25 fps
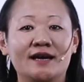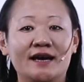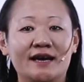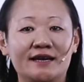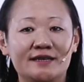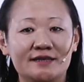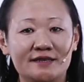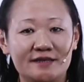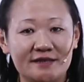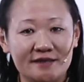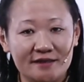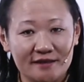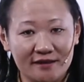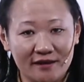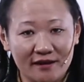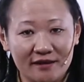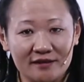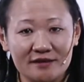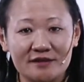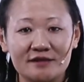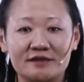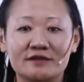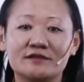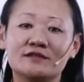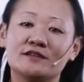and
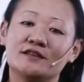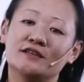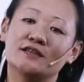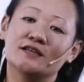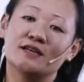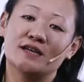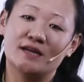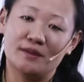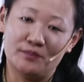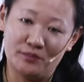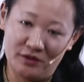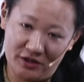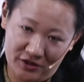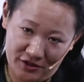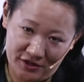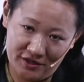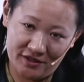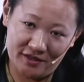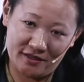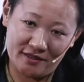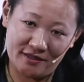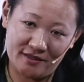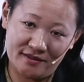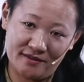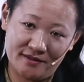disaster in
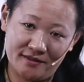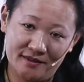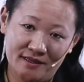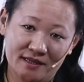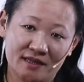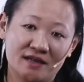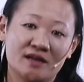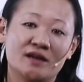communities.